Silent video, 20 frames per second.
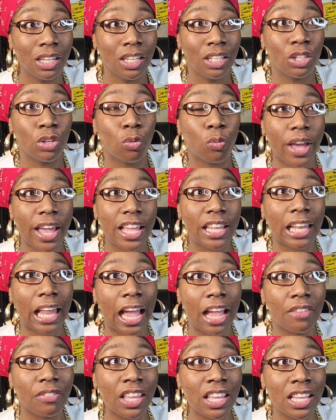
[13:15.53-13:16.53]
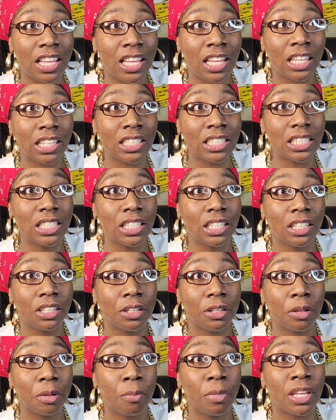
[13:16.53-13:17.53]
the way light is
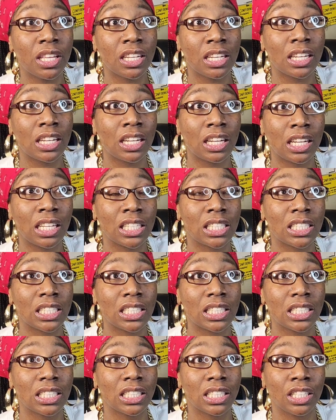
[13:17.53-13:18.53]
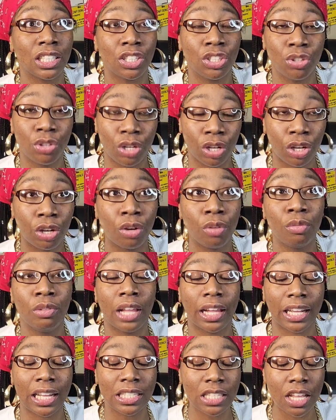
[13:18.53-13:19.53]
because you know,
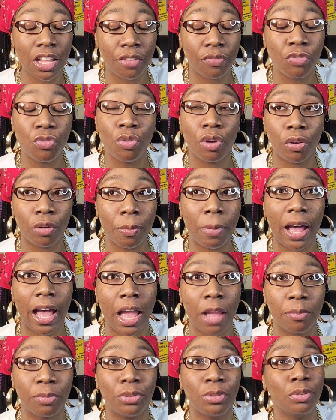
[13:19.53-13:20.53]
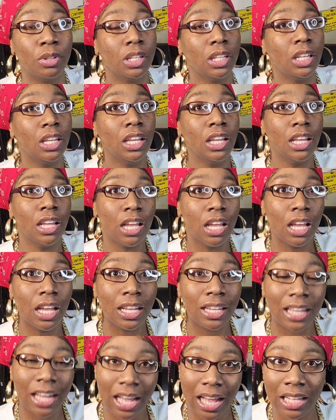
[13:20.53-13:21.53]
like I say, know the Bible.
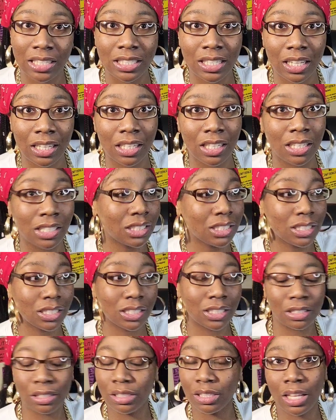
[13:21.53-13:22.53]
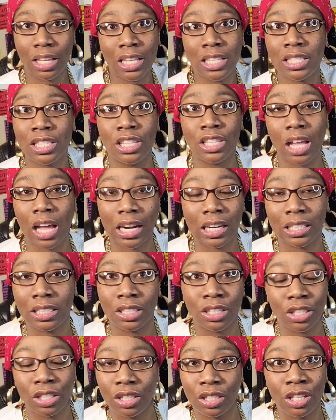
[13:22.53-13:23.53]
God tell us it's not
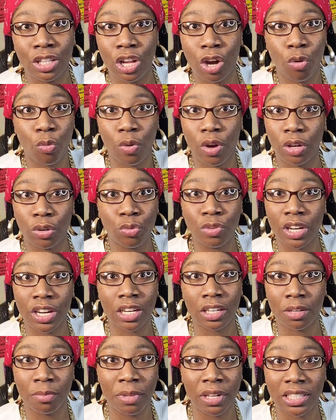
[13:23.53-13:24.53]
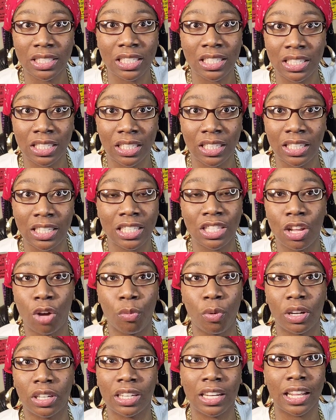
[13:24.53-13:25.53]
no one who didn't commit a sin. It's no
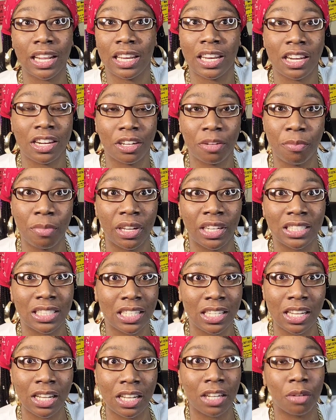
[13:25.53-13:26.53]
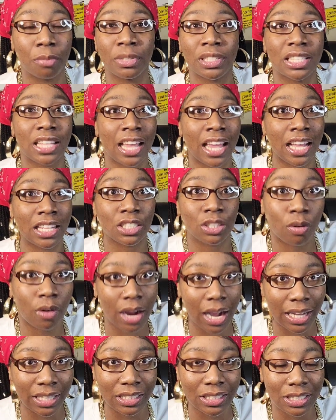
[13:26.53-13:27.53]
one that didn't commit a sin besides
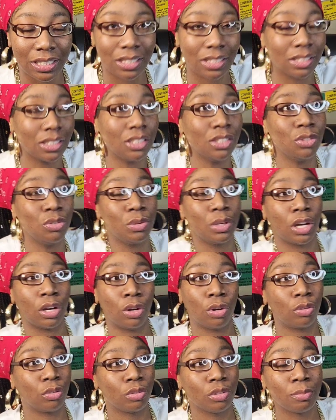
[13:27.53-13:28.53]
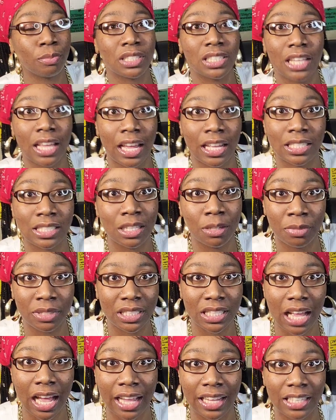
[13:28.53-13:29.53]
Christ you know, besides the
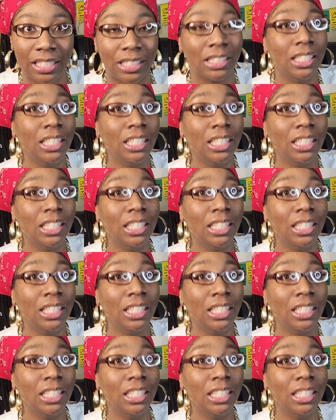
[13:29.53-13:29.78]
Messiah.